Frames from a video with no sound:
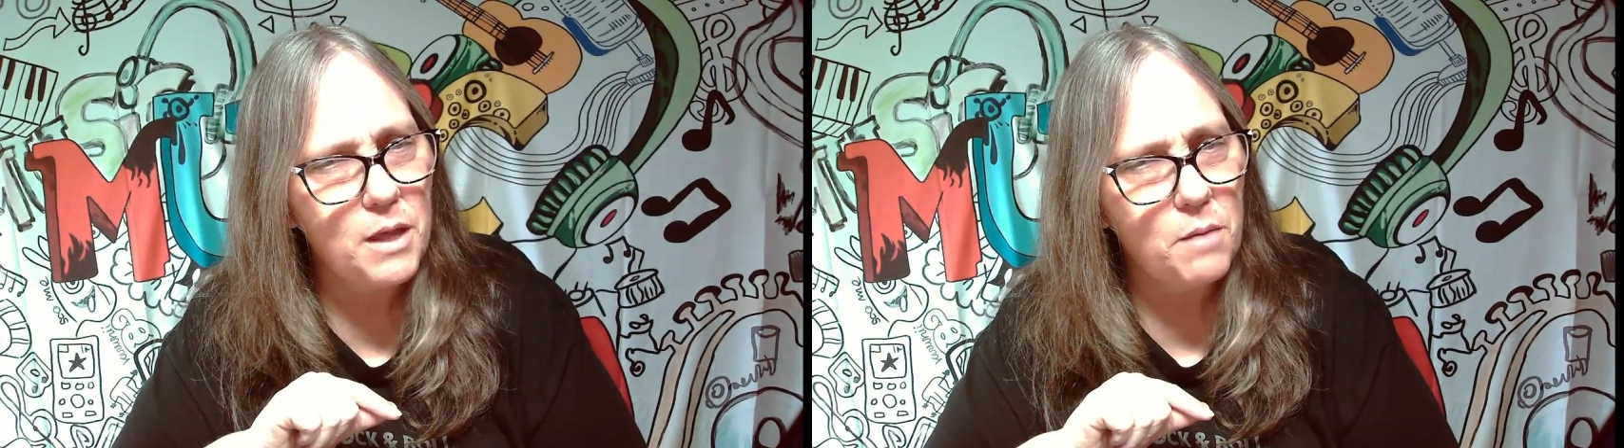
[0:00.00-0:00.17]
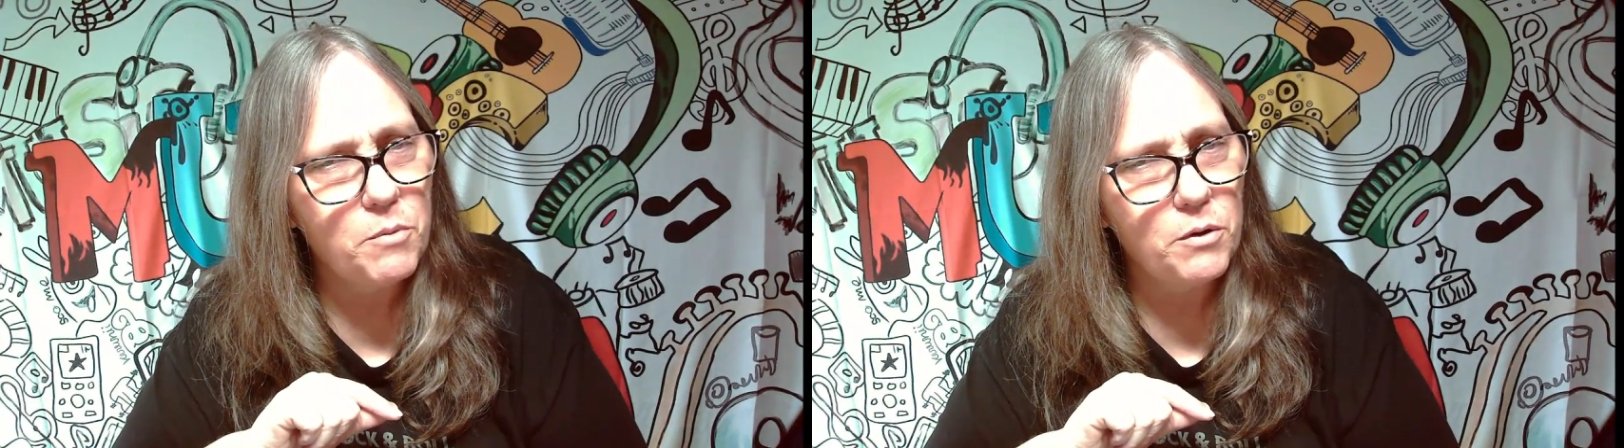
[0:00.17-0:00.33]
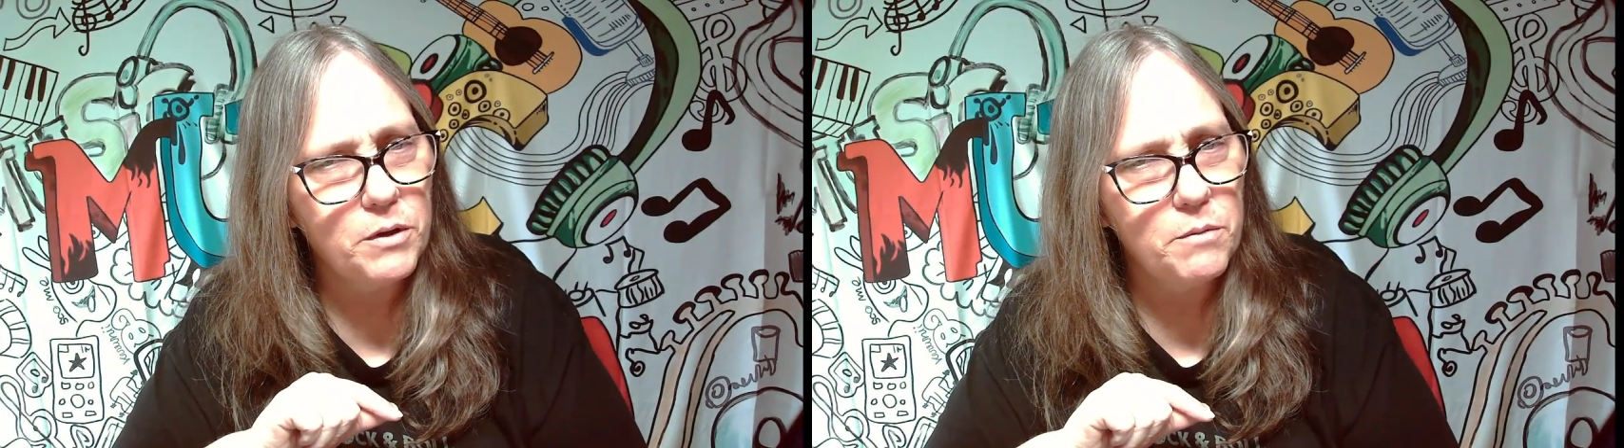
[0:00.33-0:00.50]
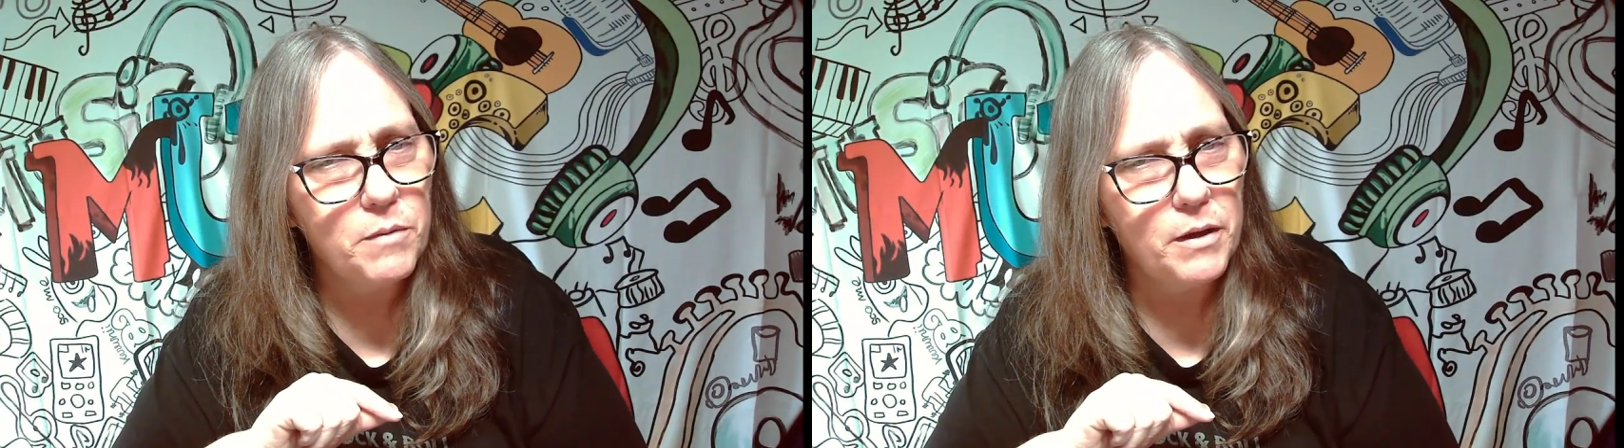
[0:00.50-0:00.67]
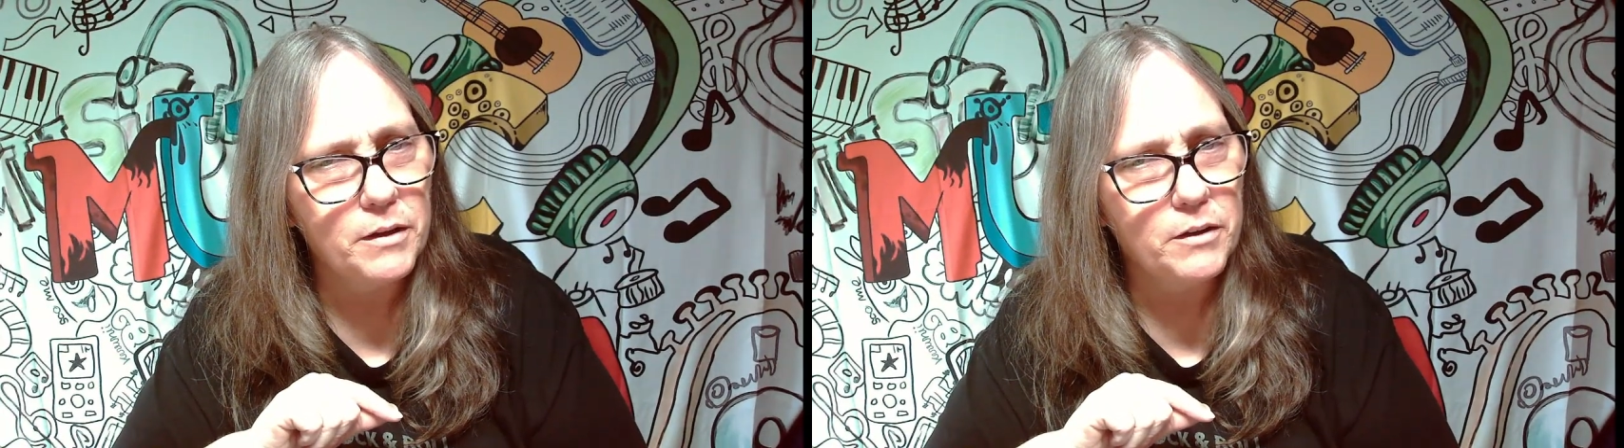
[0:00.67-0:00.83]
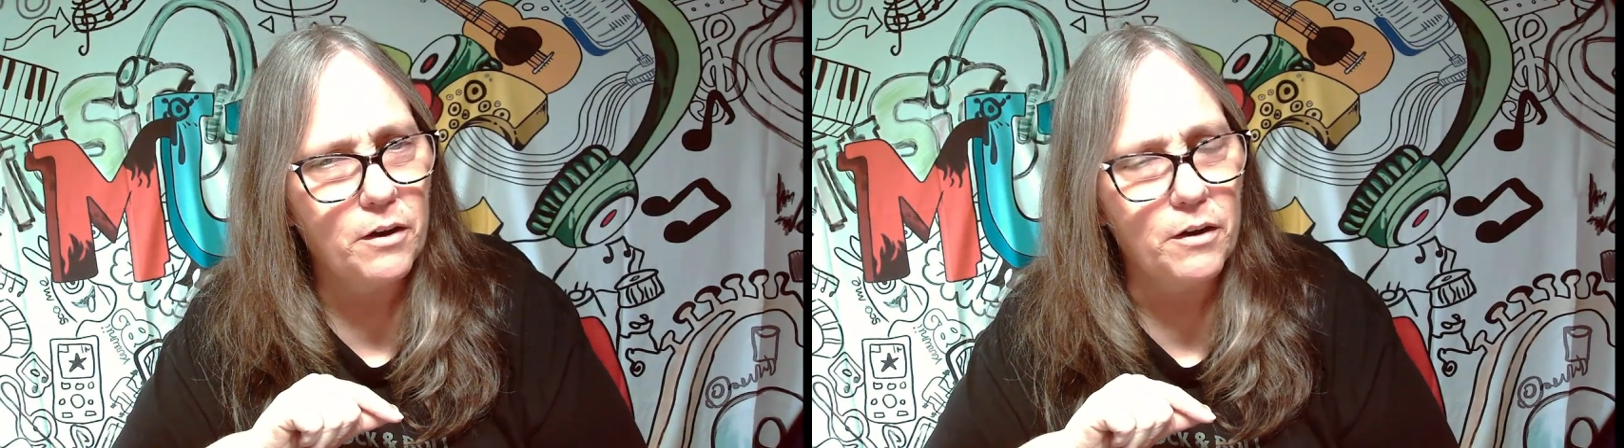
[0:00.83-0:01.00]
that
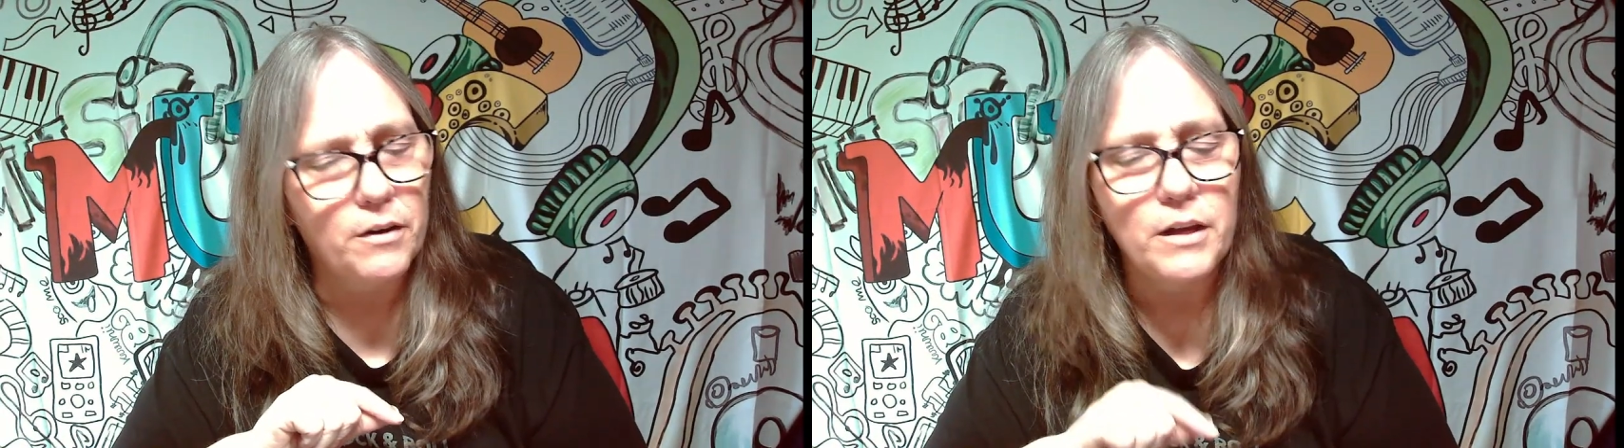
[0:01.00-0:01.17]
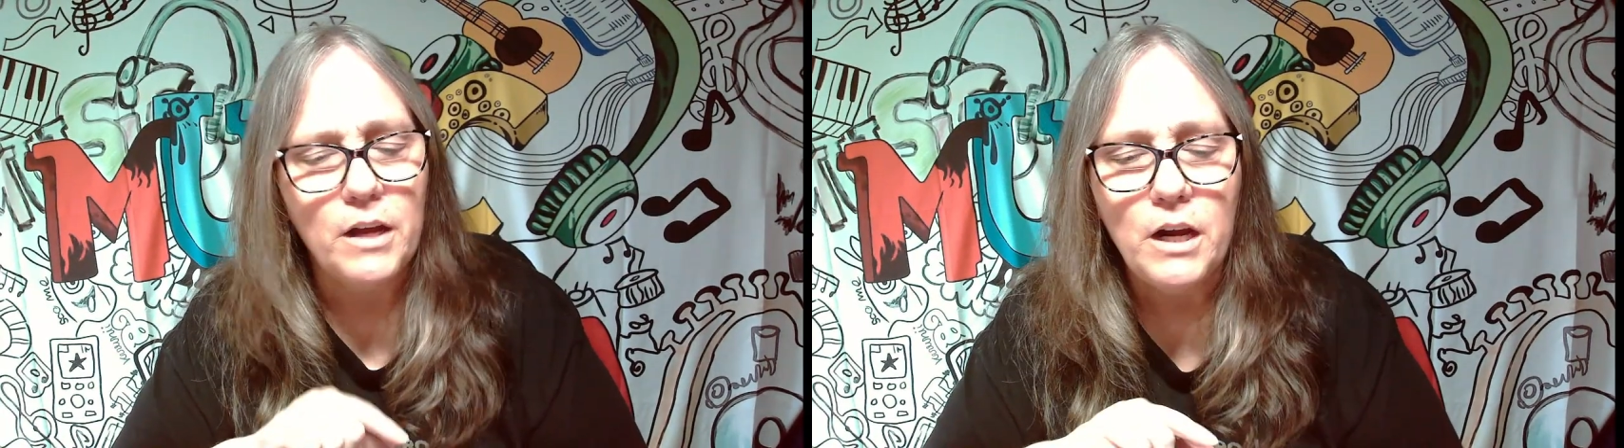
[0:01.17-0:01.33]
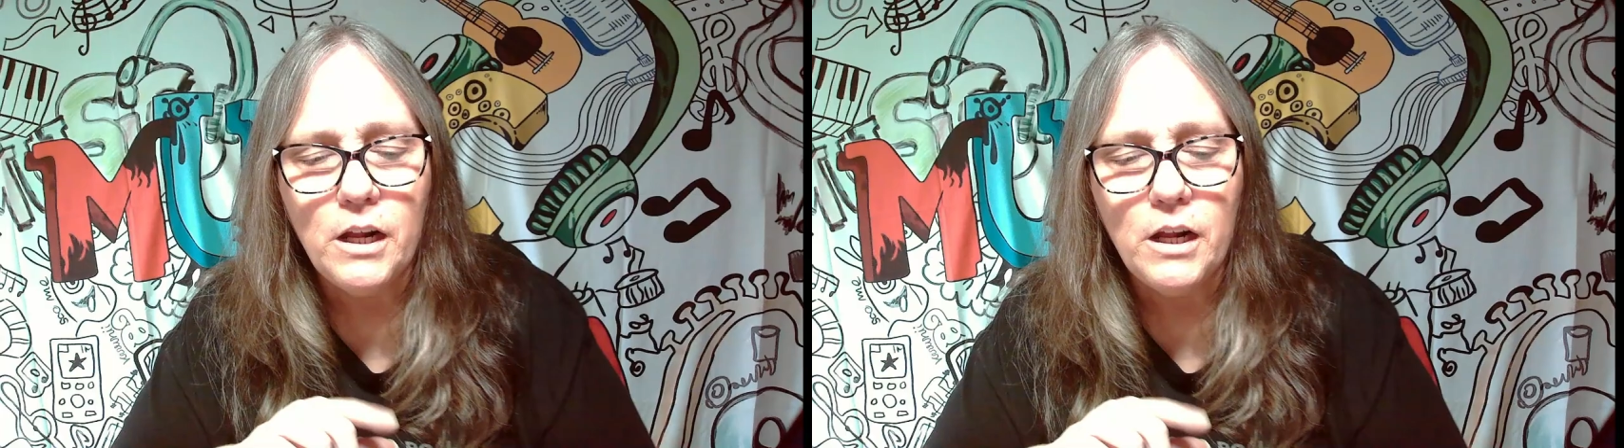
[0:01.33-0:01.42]
Pokemon card.